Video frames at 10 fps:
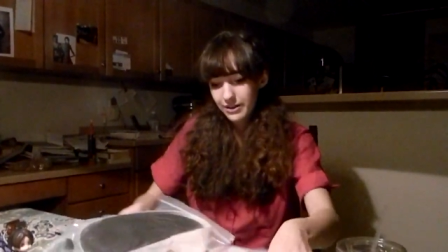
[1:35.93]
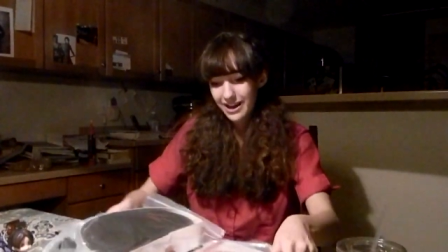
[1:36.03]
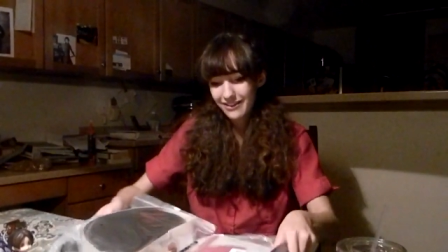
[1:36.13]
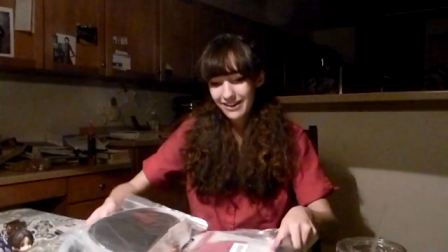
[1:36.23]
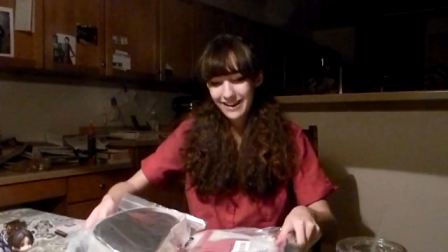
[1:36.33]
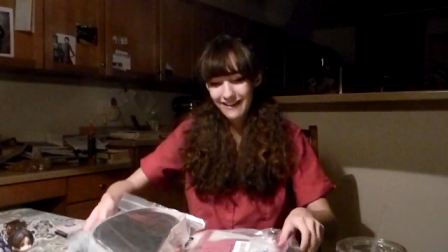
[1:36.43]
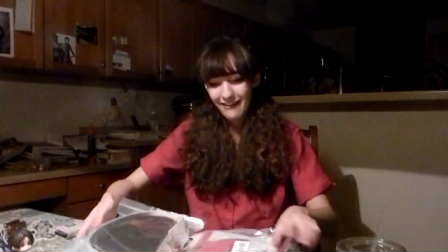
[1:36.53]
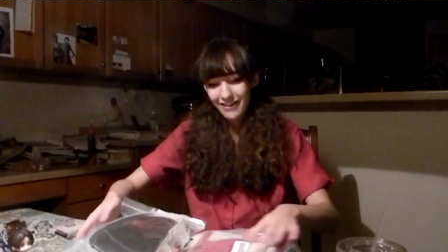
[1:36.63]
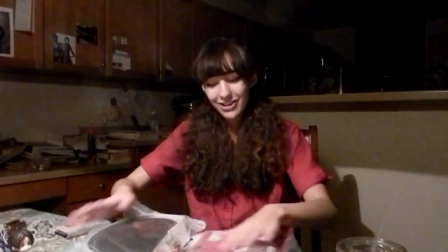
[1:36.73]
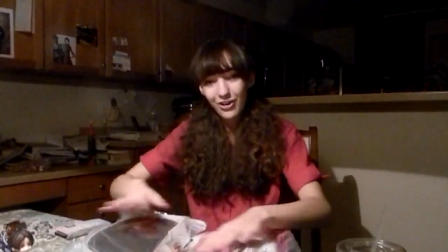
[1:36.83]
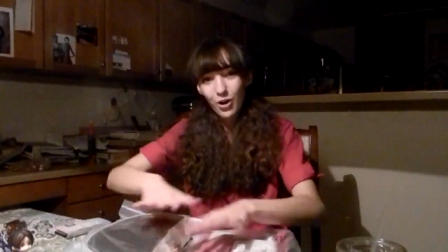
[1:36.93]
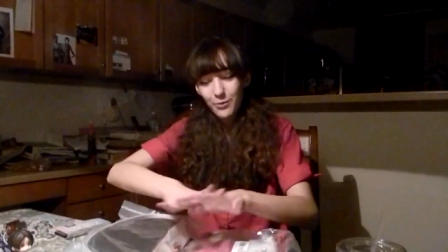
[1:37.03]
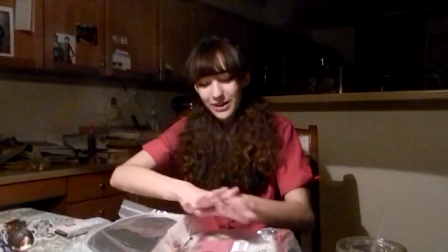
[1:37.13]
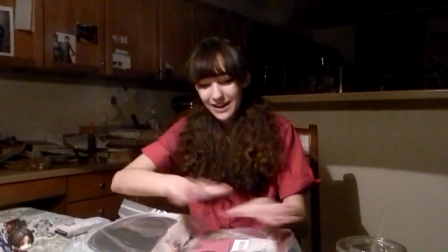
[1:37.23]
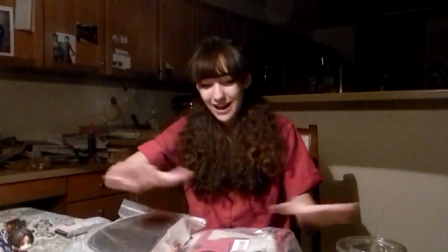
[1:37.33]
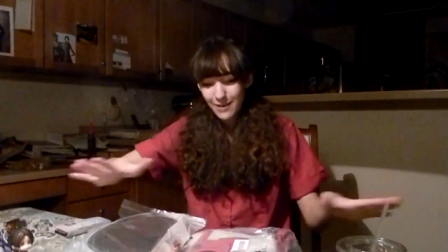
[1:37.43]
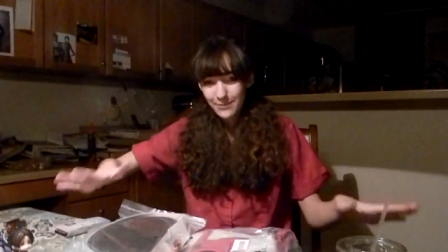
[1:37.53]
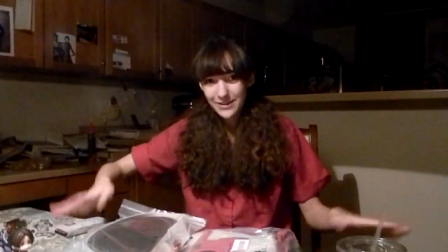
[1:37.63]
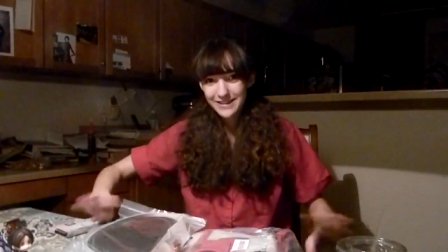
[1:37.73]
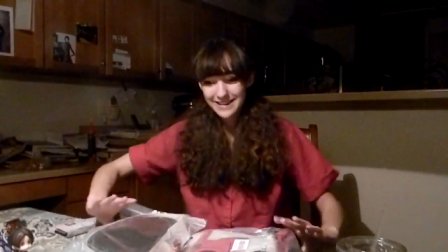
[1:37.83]
there we go. When you open it
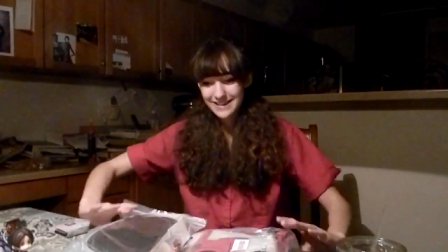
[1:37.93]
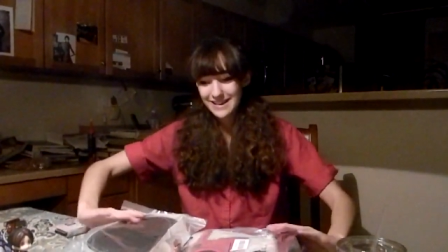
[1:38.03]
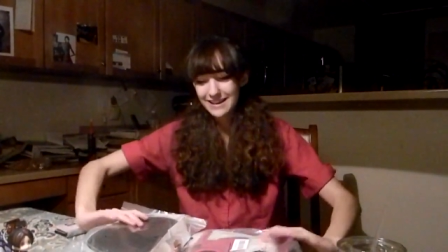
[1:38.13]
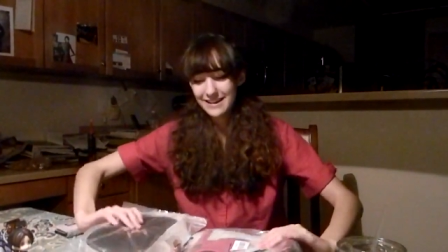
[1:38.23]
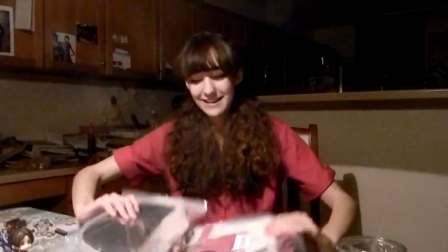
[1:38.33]
up, you just see